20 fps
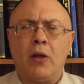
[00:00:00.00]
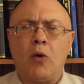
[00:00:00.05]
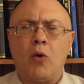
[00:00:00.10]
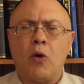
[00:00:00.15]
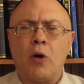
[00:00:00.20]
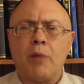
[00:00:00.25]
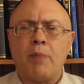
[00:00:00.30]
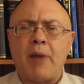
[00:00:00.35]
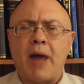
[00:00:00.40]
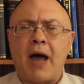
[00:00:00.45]

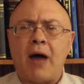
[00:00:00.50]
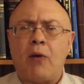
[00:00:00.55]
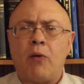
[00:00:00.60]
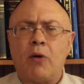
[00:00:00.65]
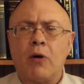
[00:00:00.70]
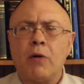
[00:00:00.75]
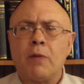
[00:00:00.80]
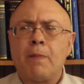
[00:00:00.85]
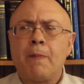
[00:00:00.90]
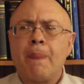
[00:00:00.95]
or
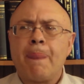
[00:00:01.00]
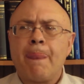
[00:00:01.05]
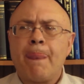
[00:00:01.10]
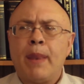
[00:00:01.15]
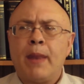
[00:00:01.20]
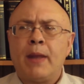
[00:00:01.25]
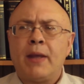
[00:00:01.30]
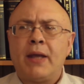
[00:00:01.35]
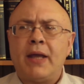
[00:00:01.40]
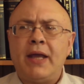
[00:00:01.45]
power
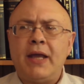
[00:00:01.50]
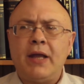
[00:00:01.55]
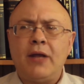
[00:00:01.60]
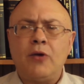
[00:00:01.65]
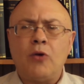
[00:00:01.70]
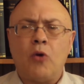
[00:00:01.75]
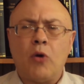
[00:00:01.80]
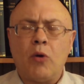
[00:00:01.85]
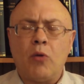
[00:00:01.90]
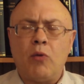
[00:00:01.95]
in
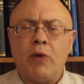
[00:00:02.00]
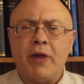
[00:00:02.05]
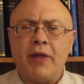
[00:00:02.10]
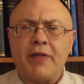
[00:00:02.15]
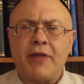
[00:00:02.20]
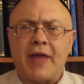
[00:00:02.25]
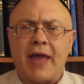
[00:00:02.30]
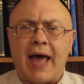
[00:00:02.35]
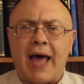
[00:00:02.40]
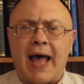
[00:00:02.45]
or with
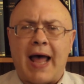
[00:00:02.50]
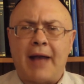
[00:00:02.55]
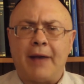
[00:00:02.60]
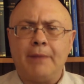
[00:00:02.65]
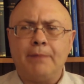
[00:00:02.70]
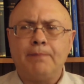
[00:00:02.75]
God.